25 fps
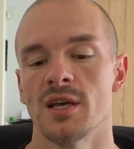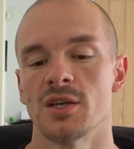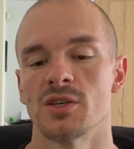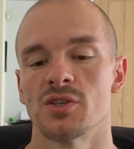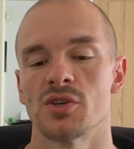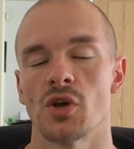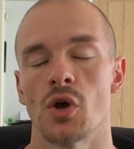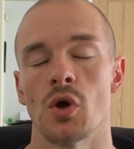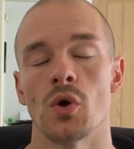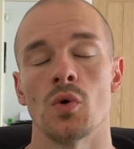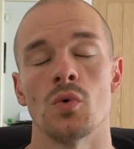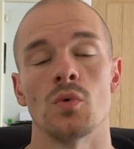
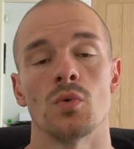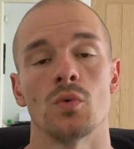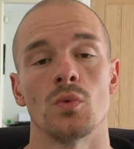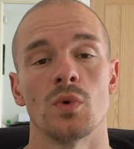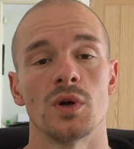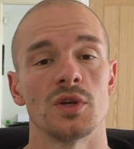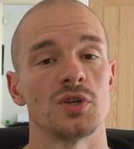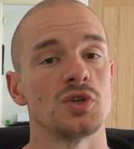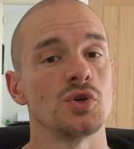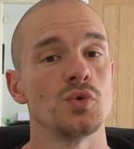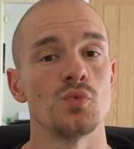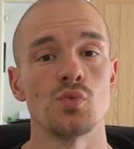So,
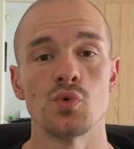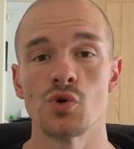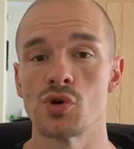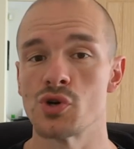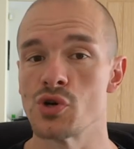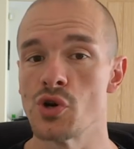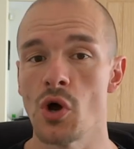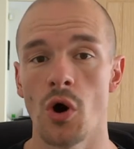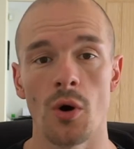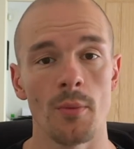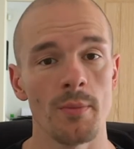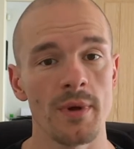which you
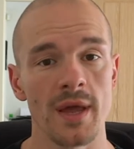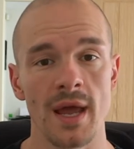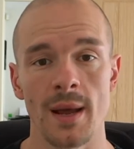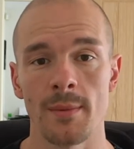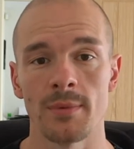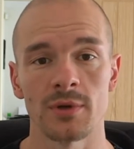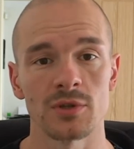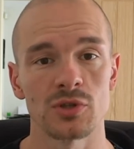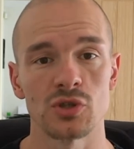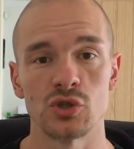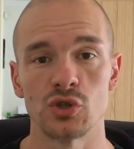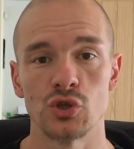would not be
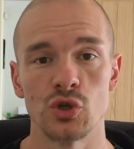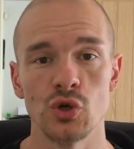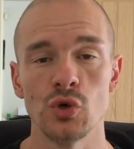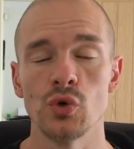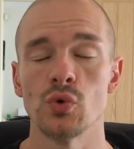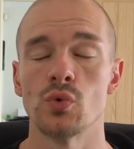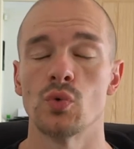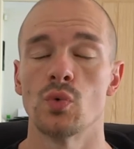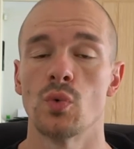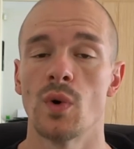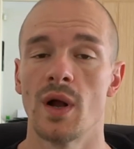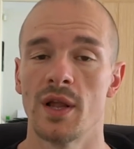able to
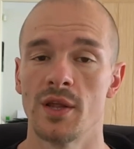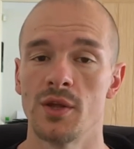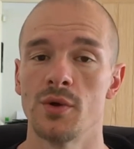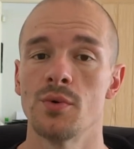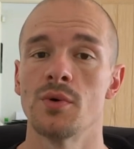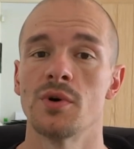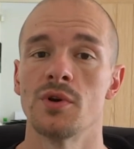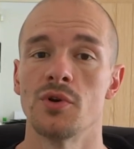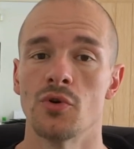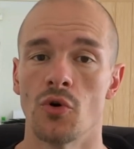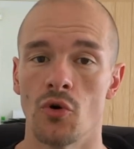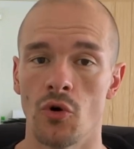do when
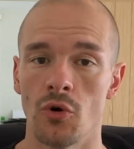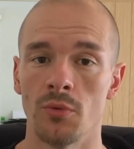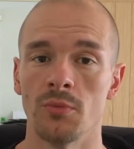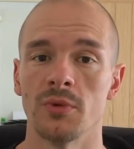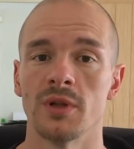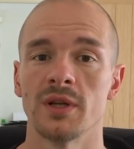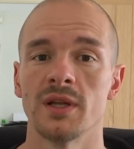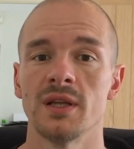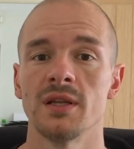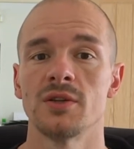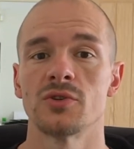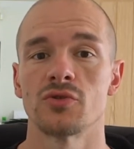you were
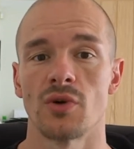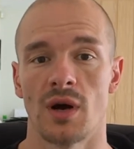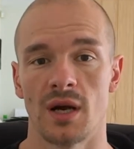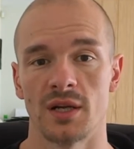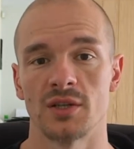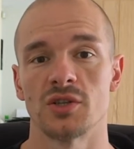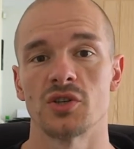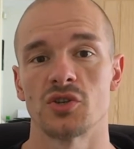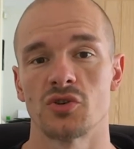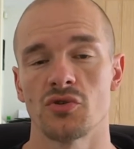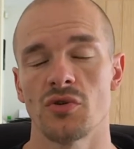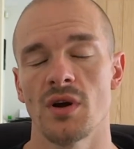normally
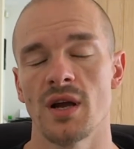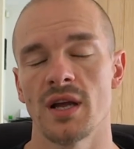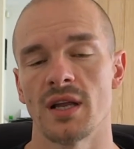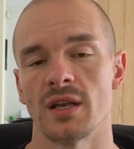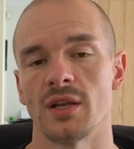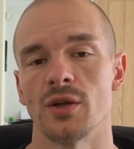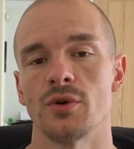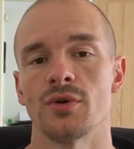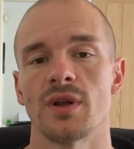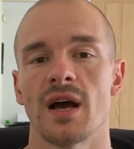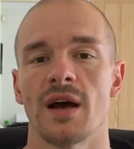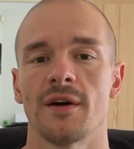trying to
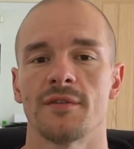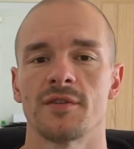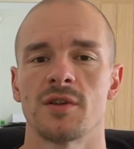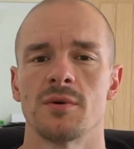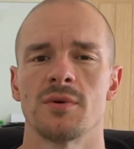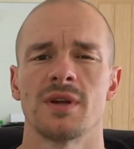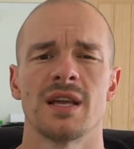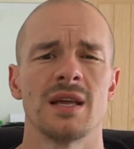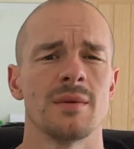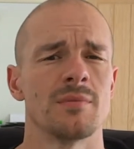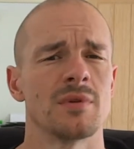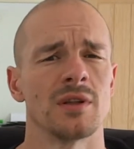train. You'd have
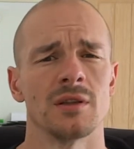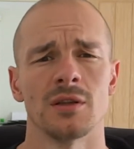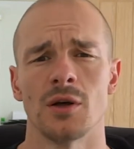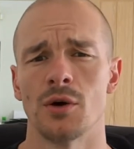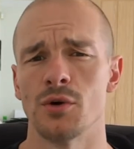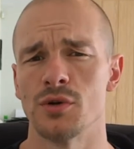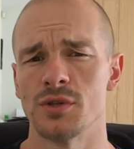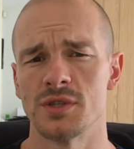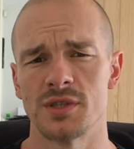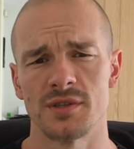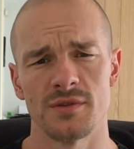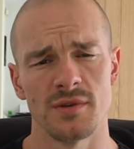to keep the
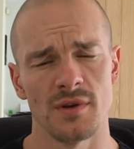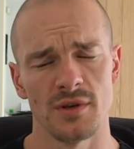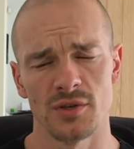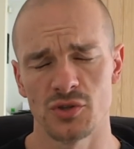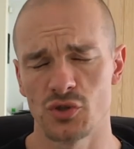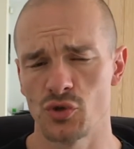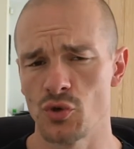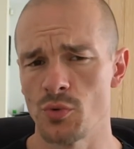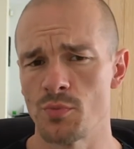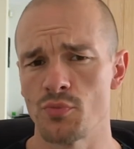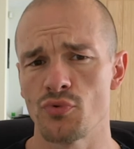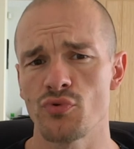loads
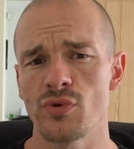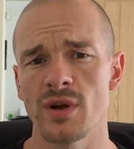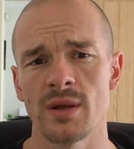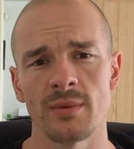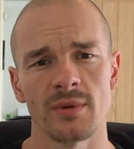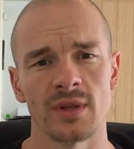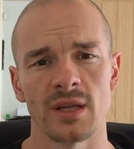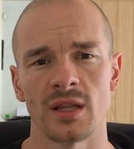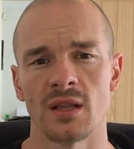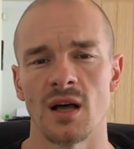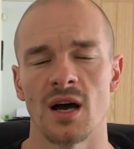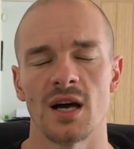
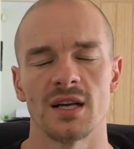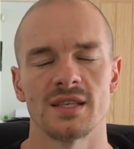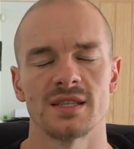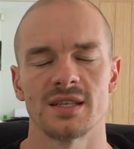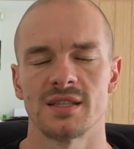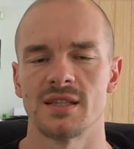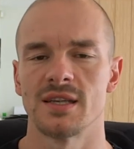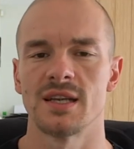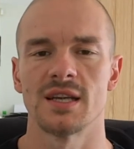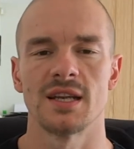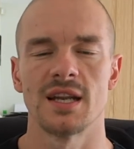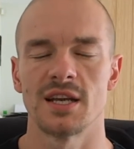supremely light
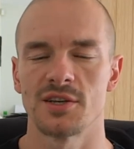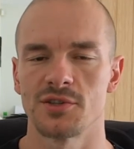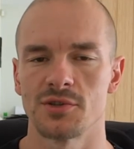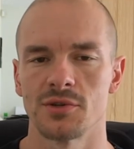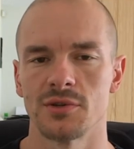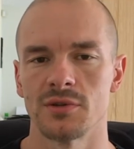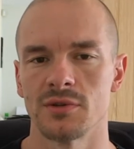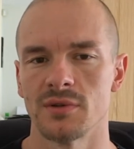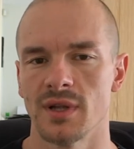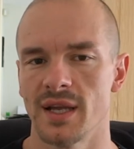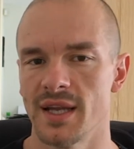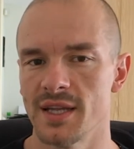in the
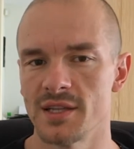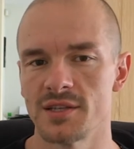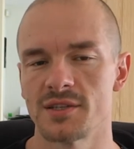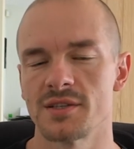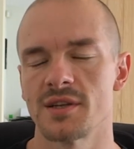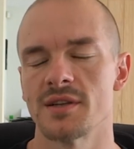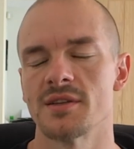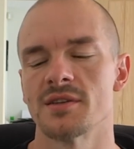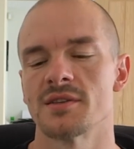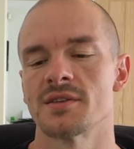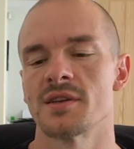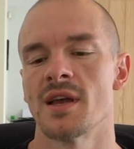initial
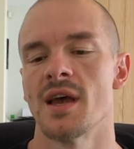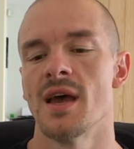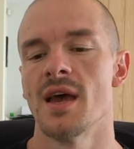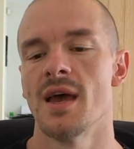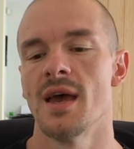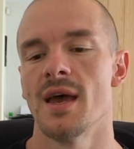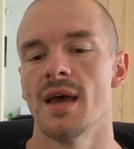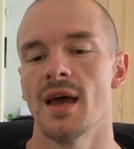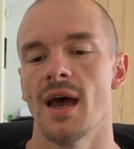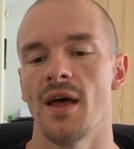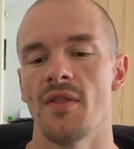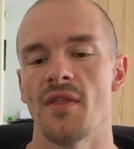instance,
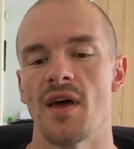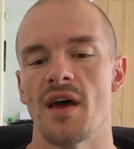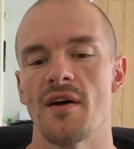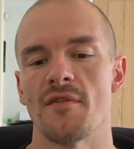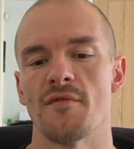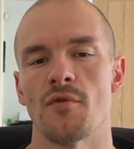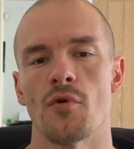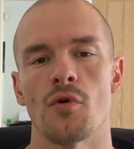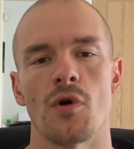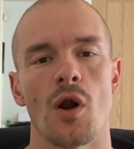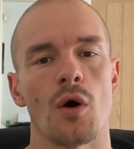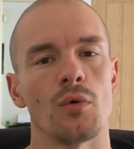and
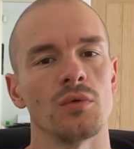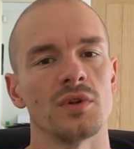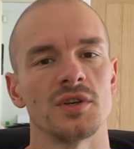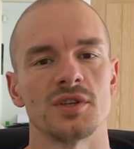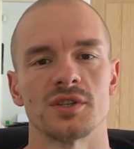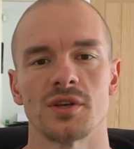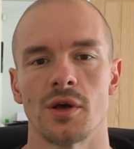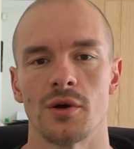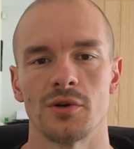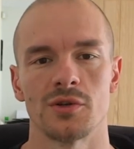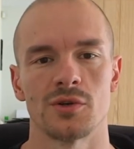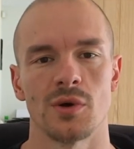therefore only
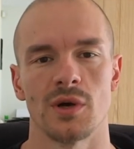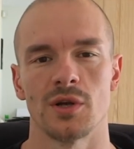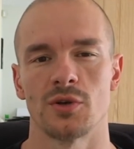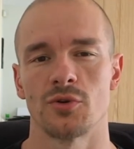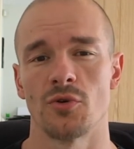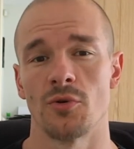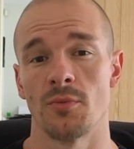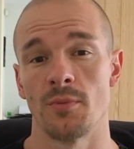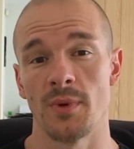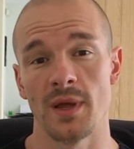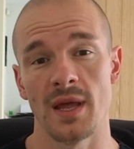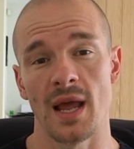slow
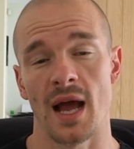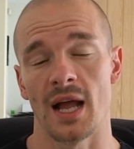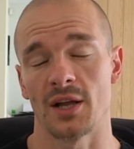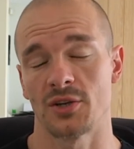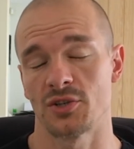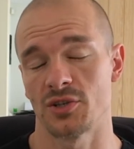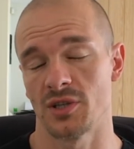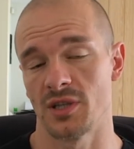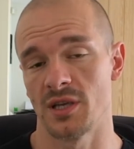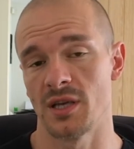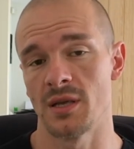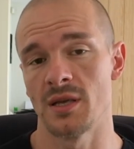twitch would be
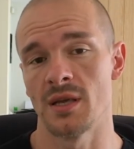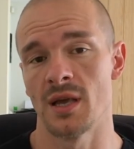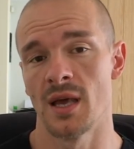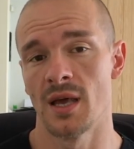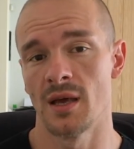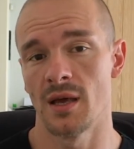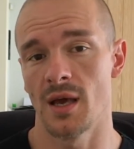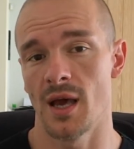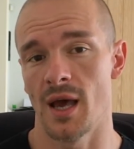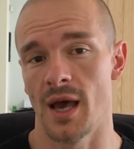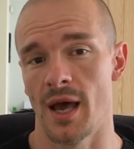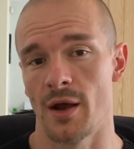actually
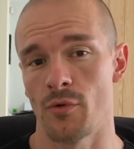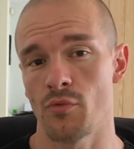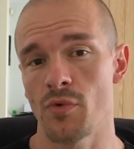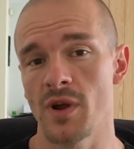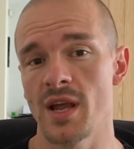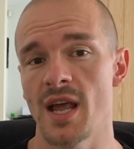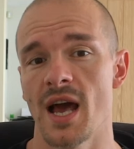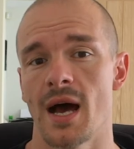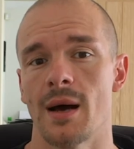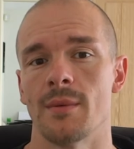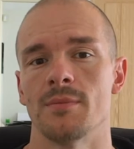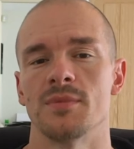
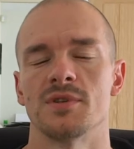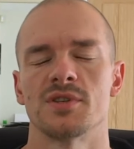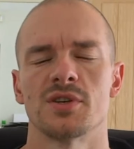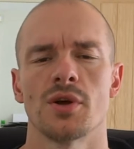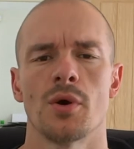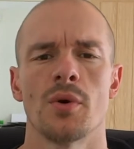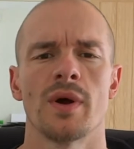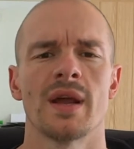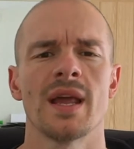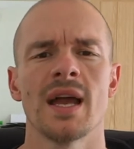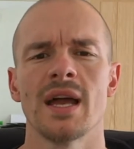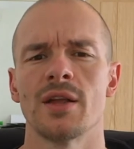rehabbed.
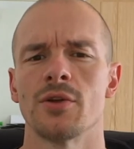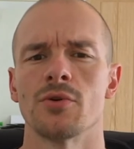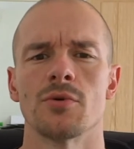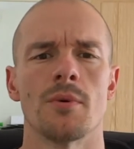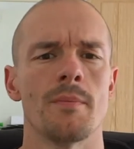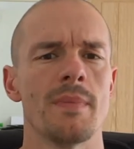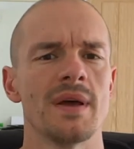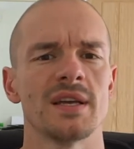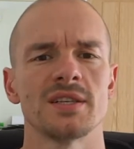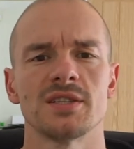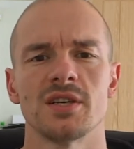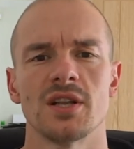So again,
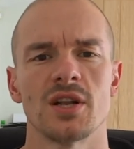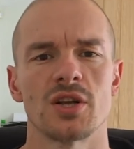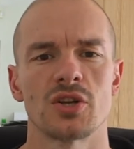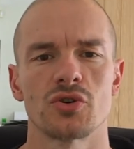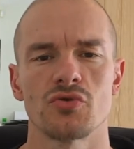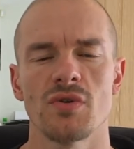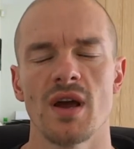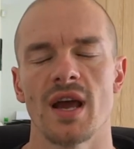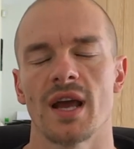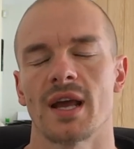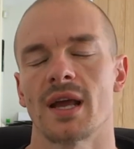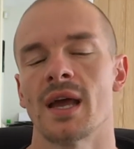you're missing a
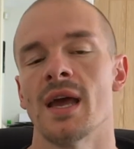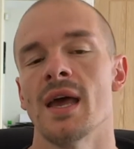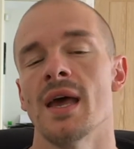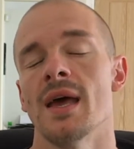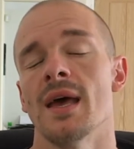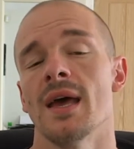trick.